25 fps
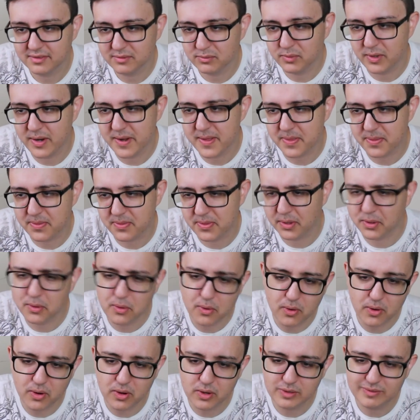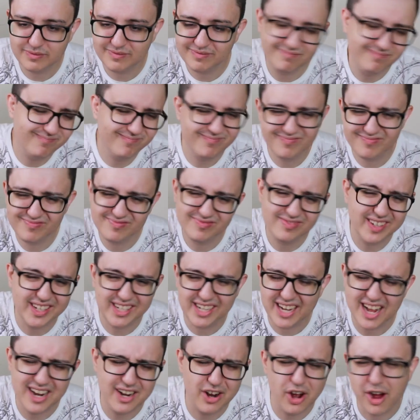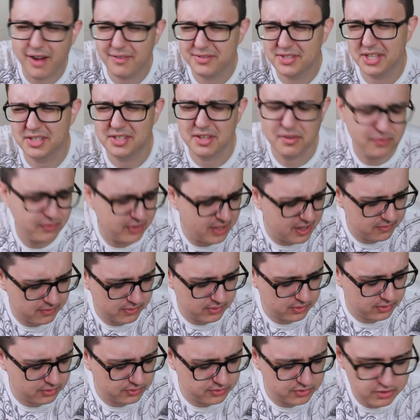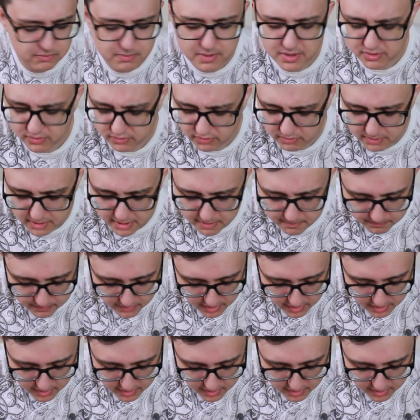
With the corn, it kind of offsets the flavor a little too much for me.